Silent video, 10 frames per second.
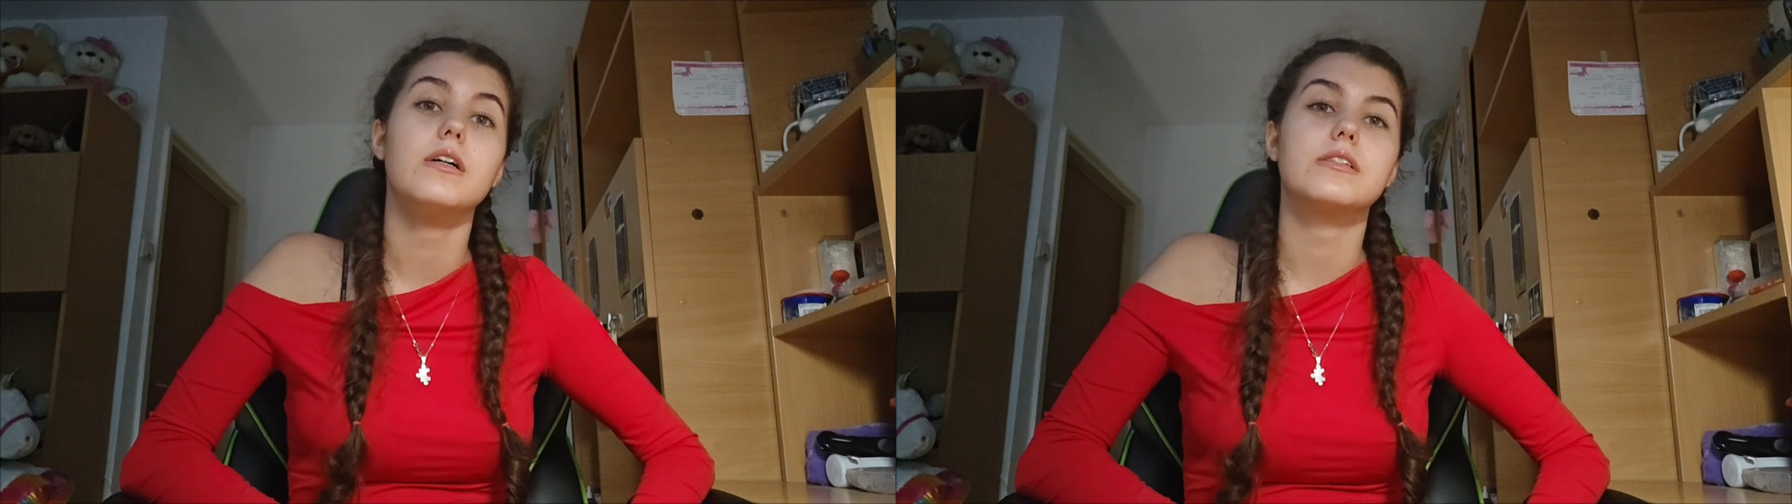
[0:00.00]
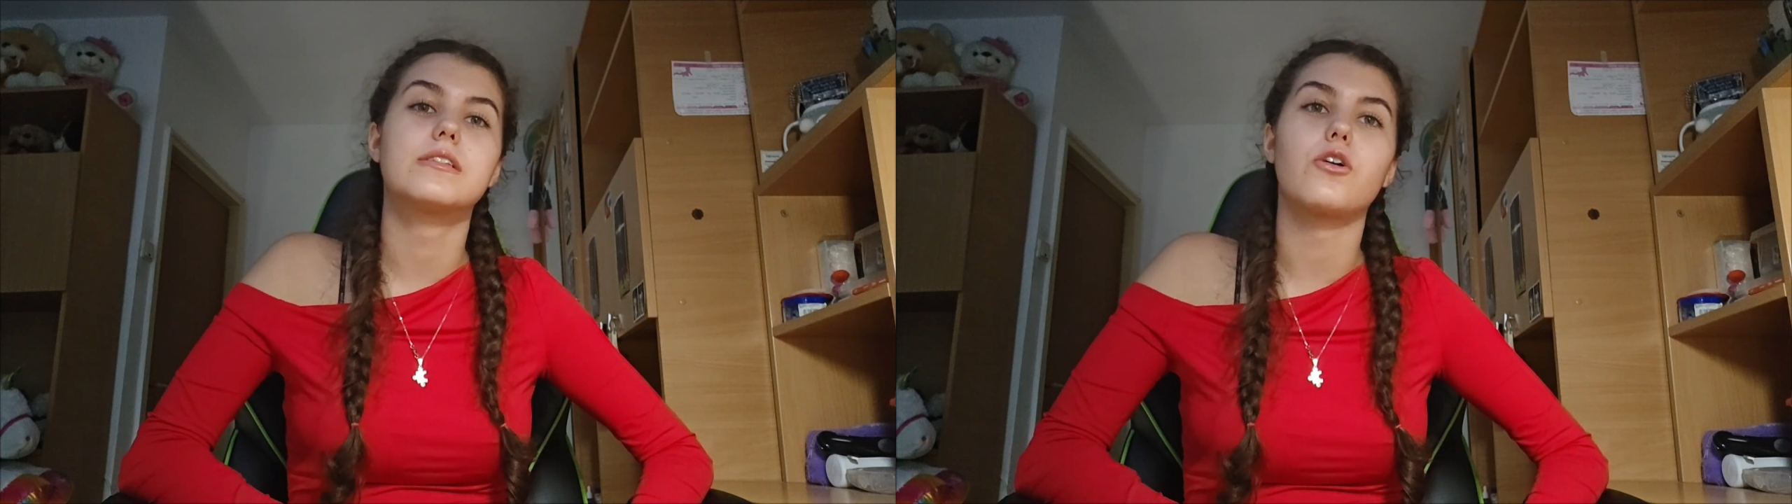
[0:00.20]

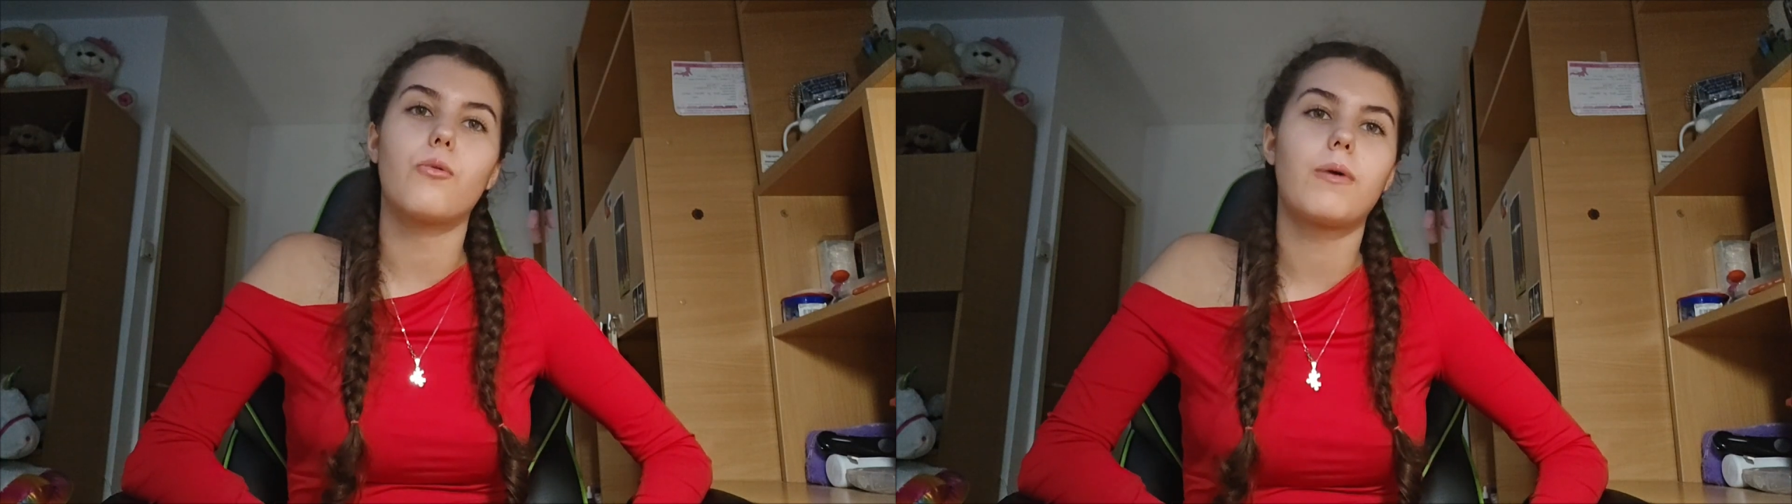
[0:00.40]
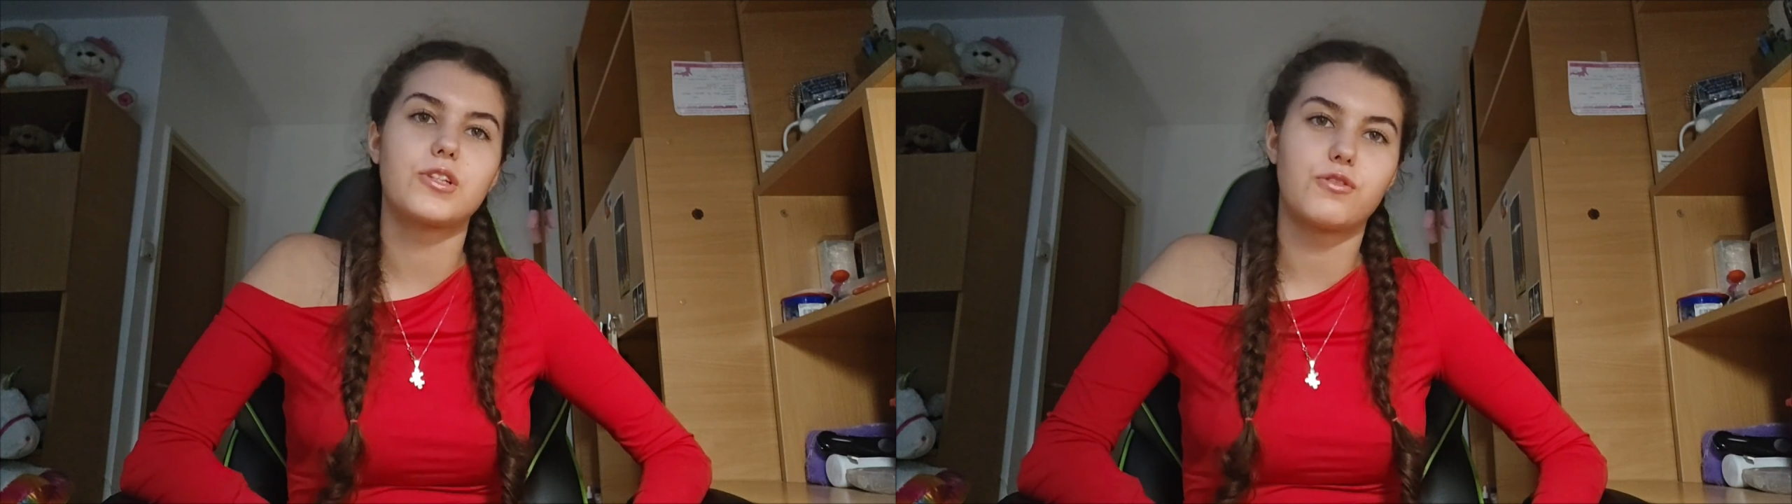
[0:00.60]

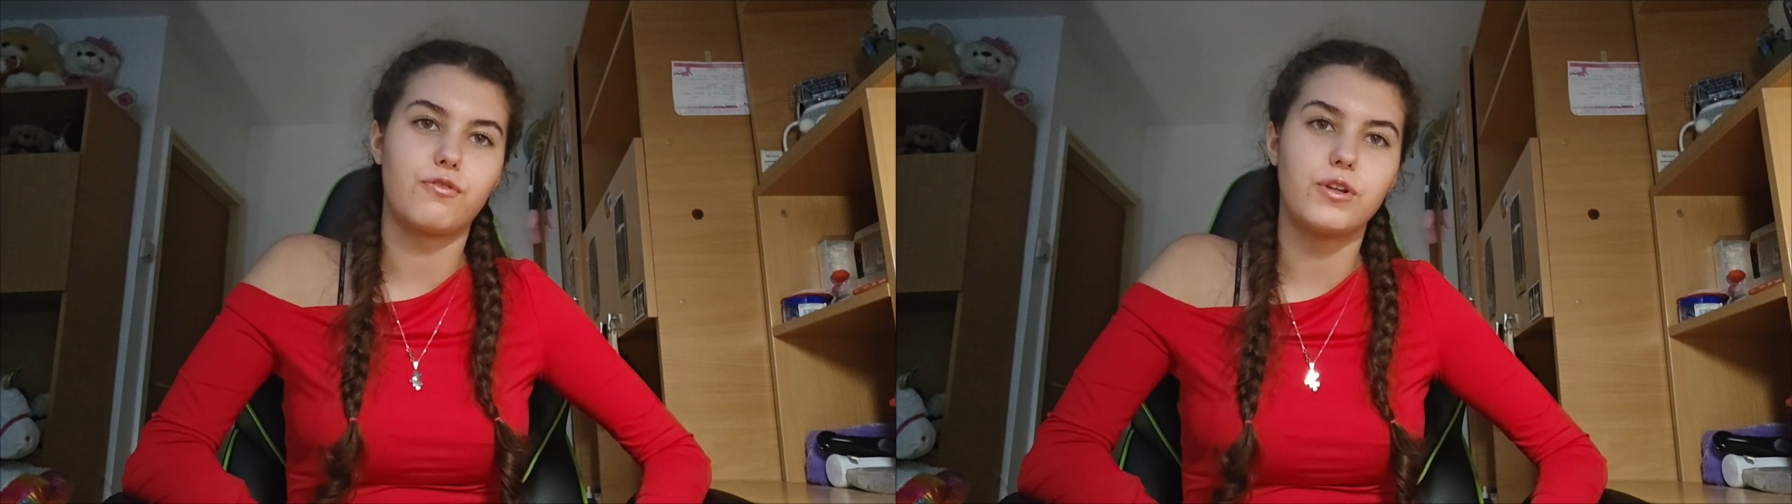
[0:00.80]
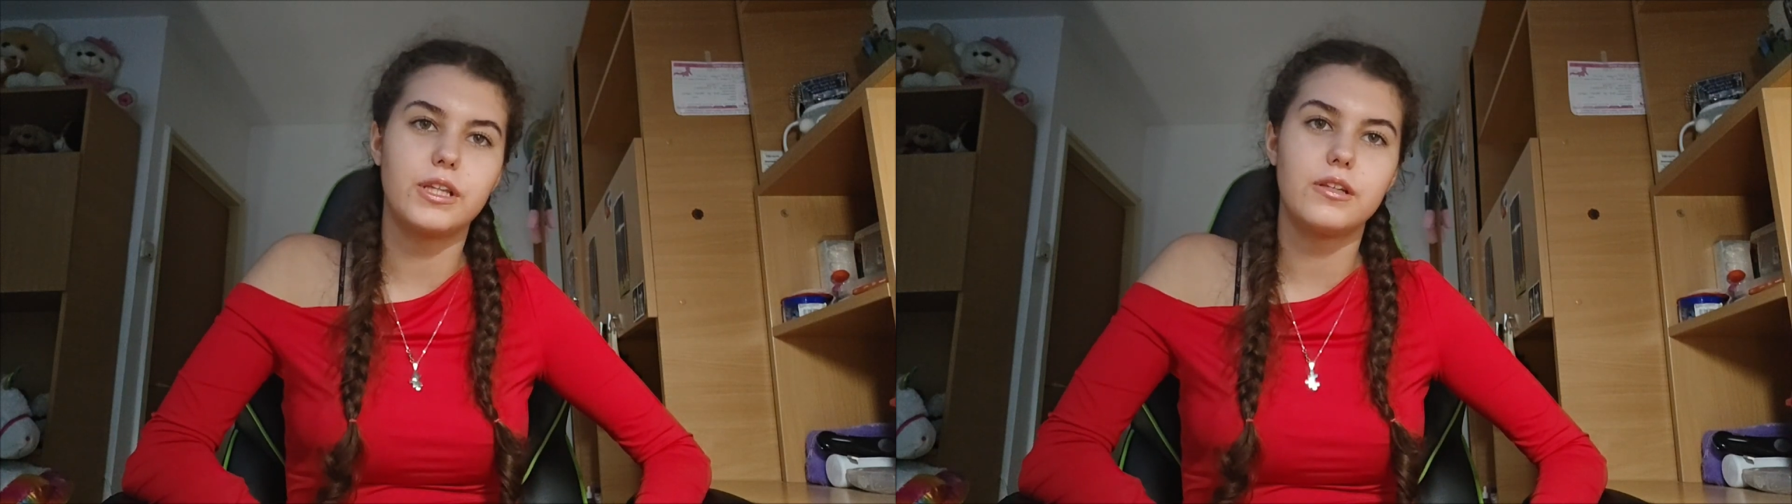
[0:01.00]
so much
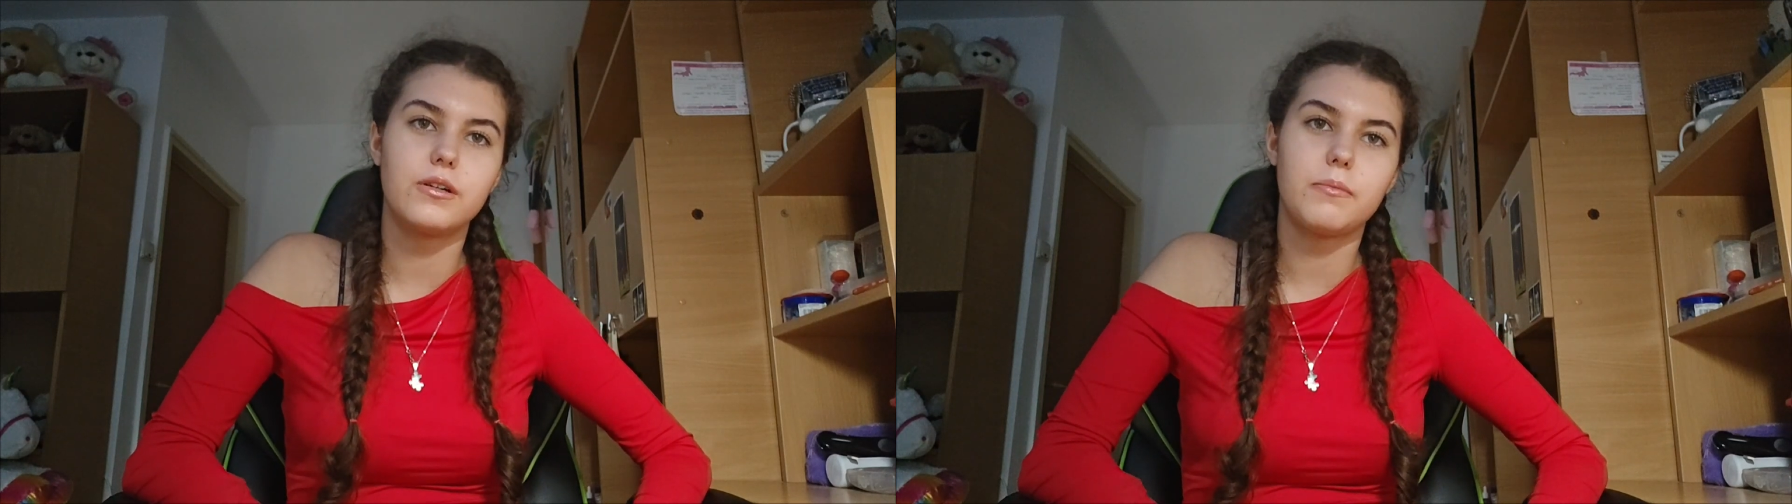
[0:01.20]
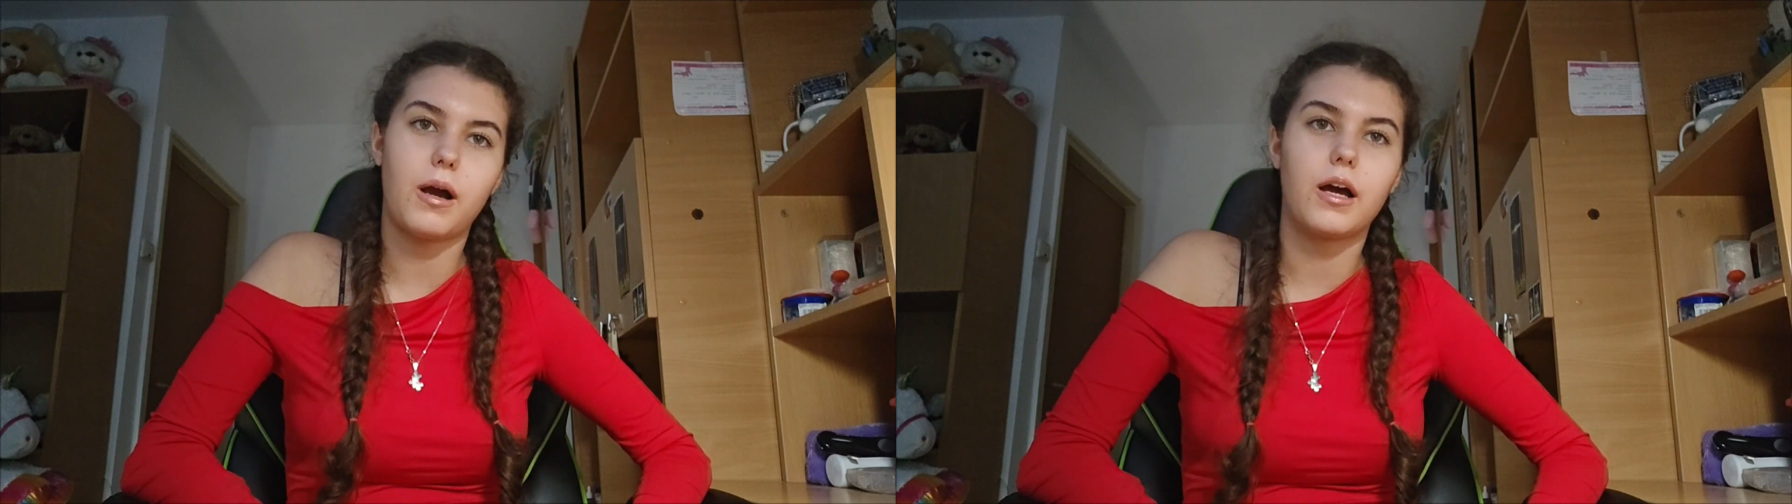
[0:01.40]
freedom